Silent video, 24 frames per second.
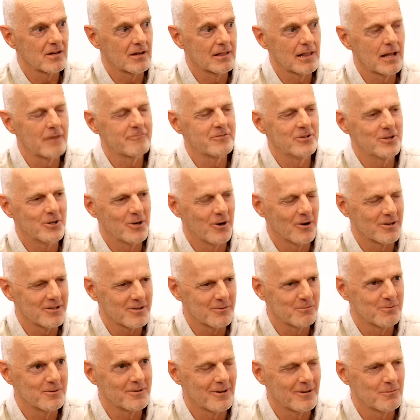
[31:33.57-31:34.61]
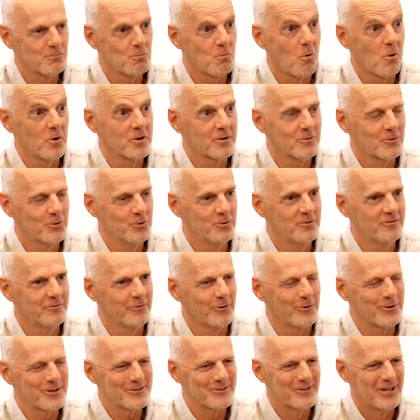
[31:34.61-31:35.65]
I love you guys. I want, I want good
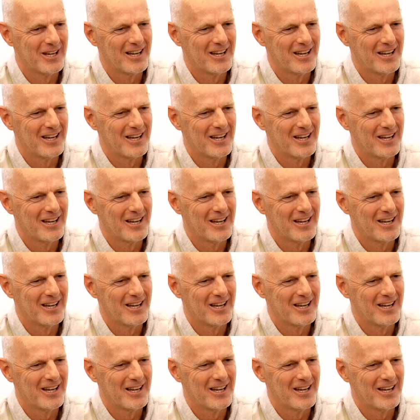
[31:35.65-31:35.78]
for you.